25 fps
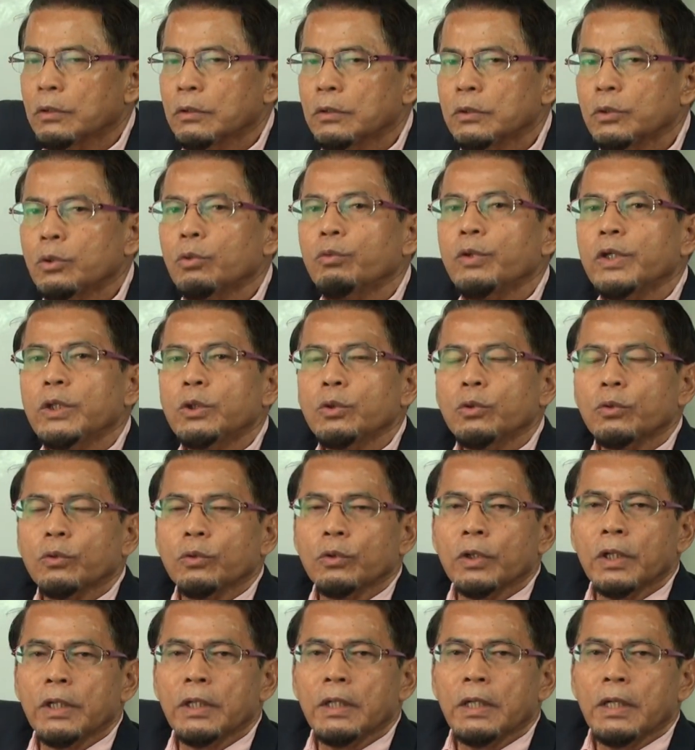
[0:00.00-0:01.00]
do we
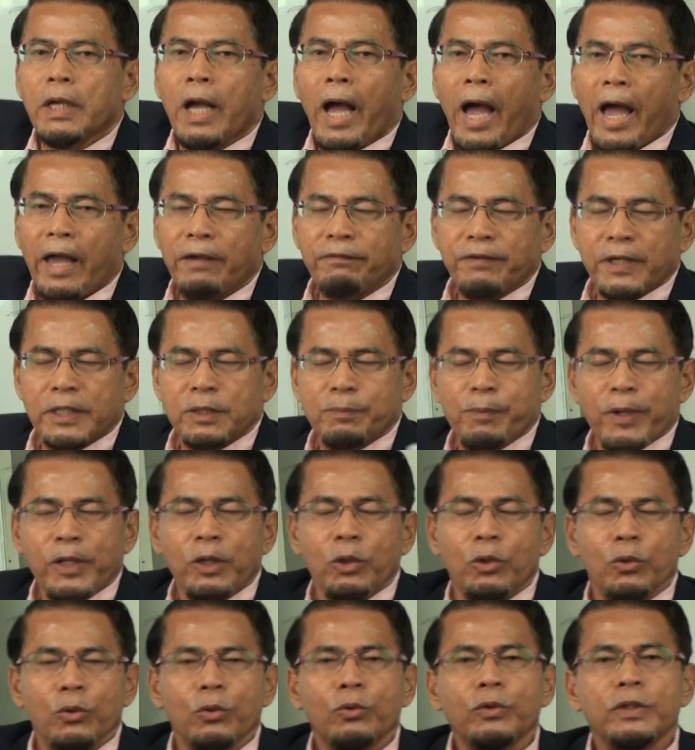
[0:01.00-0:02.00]
do? I have
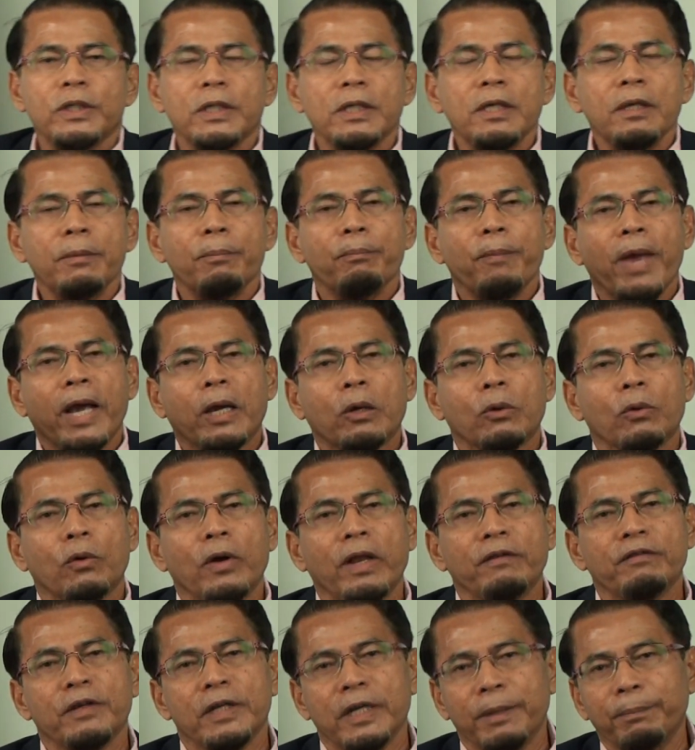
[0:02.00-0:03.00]
explained to you the macro
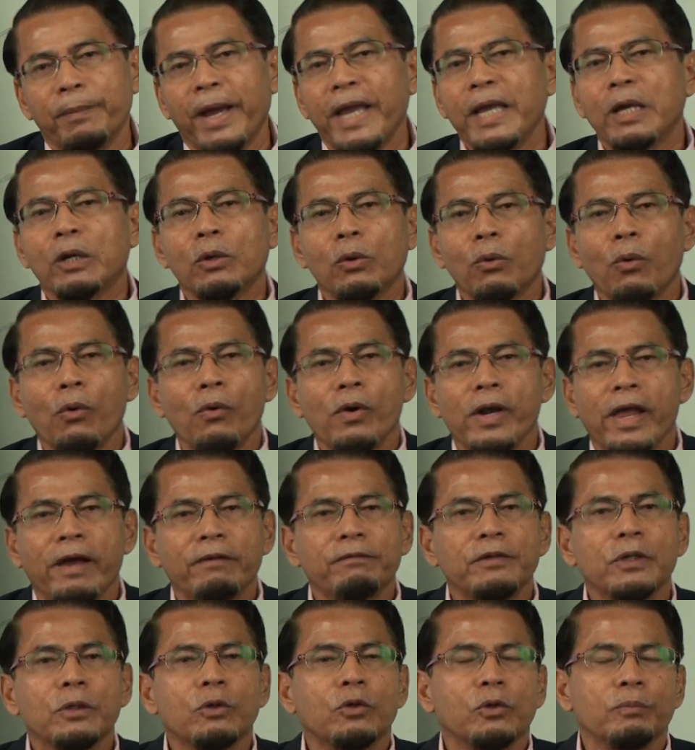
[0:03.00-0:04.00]
level. The micro
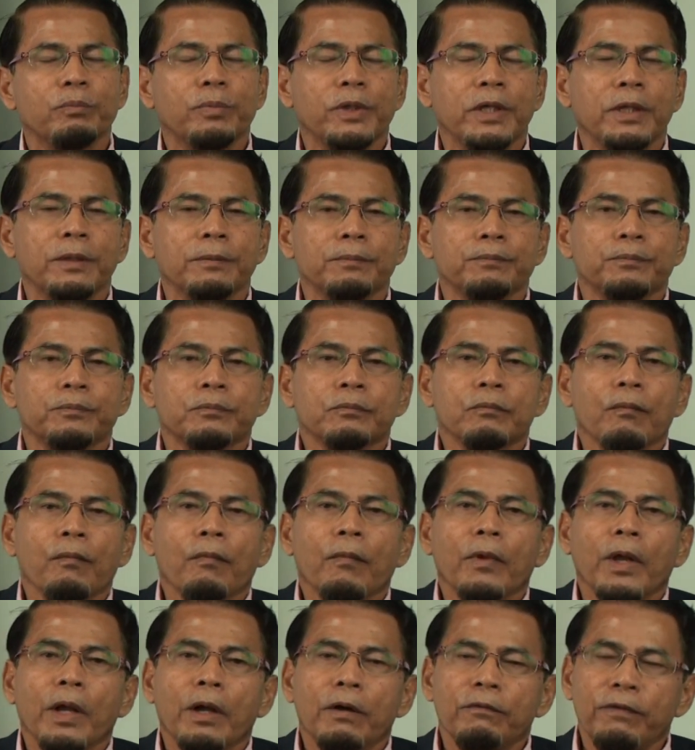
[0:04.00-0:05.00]
level could be,
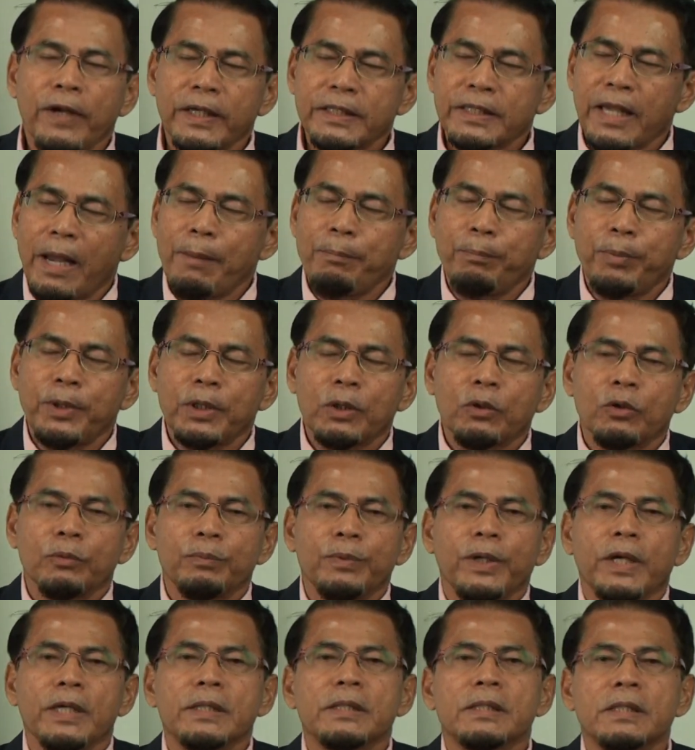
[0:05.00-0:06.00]
for example, could
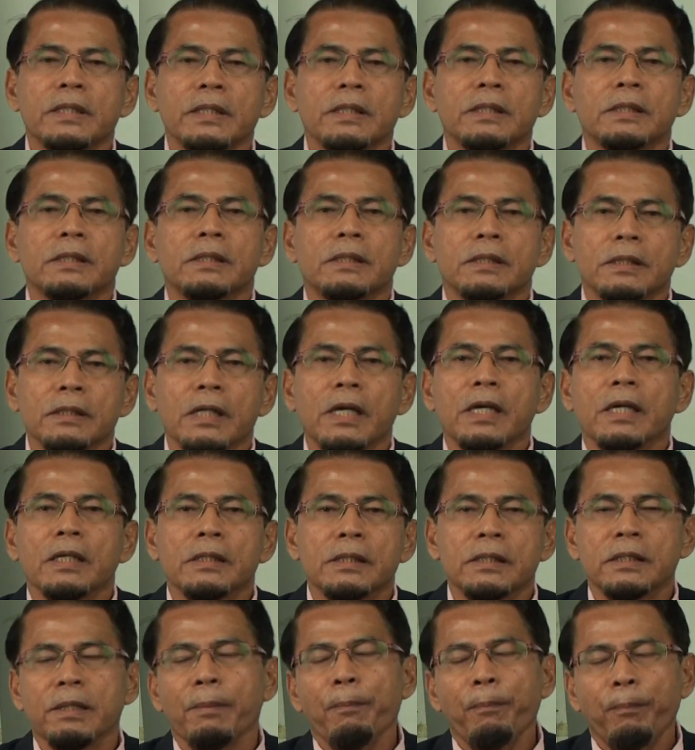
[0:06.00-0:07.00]
be a
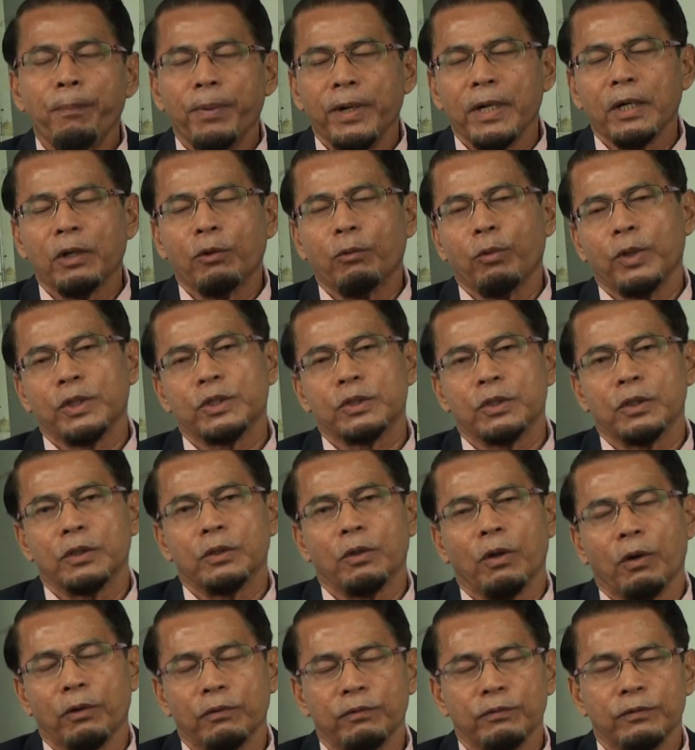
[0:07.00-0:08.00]
simple
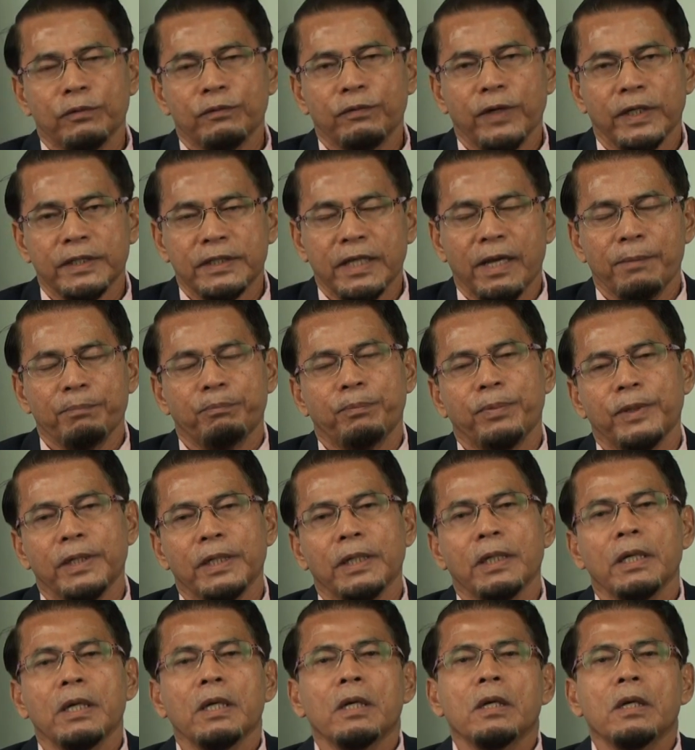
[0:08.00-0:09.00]
question of, for example,